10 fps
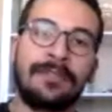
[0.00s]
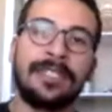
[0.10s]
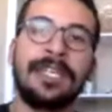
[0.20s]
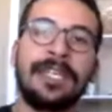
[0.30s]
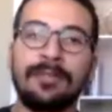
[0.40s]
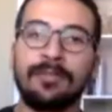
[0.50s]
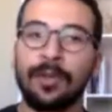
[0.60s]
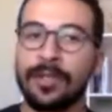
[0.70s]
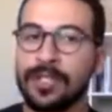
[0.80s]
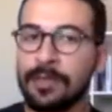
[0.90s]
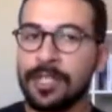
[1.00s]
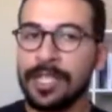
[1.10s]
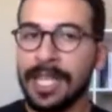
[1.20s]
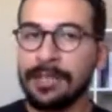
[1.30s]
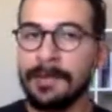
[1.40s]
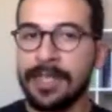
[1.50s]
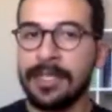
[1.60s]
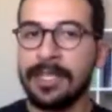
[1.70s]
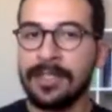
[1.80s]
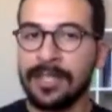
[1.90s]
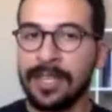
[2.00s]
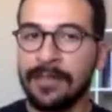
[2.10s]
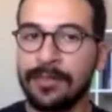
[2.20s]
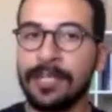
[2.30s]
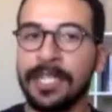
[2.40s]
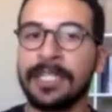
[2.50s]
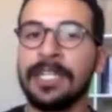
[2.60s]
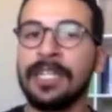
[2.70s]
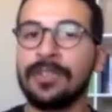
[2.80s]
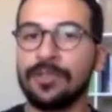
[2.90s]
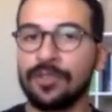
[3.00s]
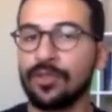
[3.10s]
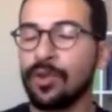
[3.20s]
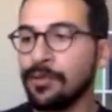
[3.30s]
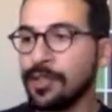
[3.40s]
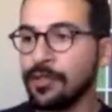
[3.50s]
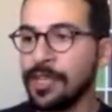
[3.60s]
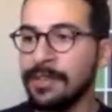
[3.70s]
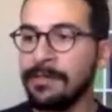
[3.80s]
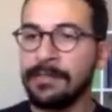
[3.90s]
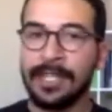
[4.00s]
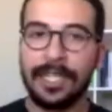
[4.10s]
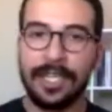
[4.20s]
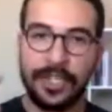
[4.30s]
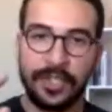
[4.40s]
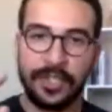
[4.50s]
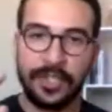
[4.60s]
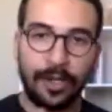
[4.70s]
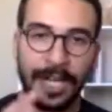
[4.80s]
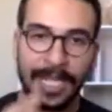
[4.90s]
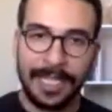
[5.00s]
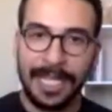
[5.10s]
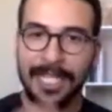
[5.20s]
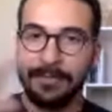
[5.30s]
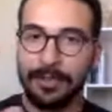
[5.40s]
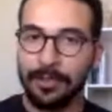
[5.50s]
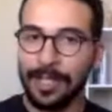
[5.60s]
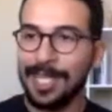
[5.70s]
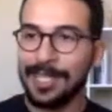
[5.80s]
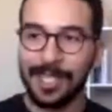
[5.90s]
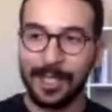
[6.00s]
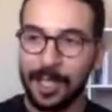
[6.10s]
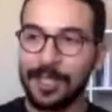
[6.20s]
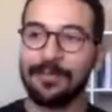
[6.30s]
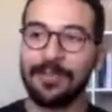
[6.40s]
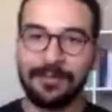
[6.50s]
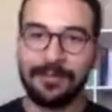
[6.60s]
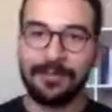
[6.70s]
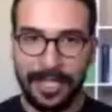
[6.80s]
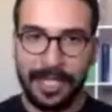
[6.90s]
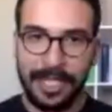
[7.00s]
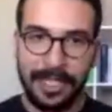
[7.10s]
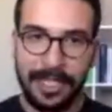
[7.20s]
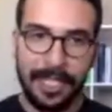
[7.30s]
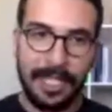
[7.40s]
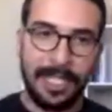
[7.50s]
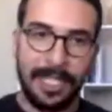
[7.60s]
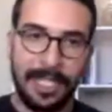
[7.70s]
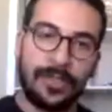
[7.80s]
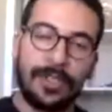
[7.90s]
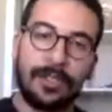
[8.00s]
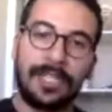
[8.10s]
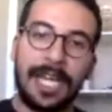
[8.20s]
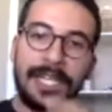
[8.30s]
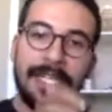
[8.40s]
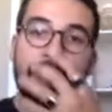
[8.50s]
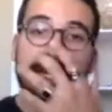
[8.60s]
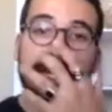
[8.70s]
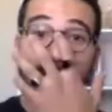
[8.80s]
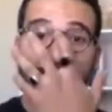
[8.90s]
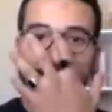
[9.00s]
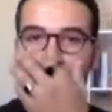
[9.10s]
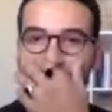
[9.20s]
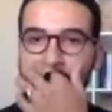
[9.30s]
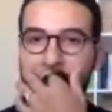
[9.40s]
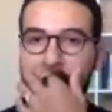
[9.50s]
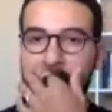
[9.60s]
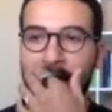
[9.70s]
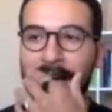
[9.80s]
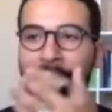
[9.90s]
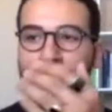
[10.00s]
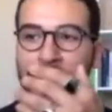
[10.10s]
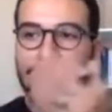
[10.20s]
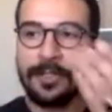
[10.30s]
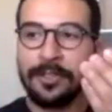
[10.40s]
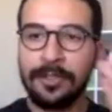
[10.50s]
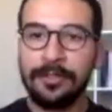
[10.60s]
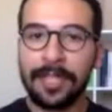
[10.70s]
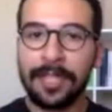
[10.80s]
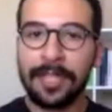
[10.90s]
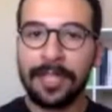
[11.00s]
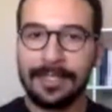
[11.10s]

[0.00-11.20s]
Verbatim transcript: data and employs specialized method and software to store, retrieve, explore, analyze, visualize, and learn from such data. So the idea here is like, how can you do that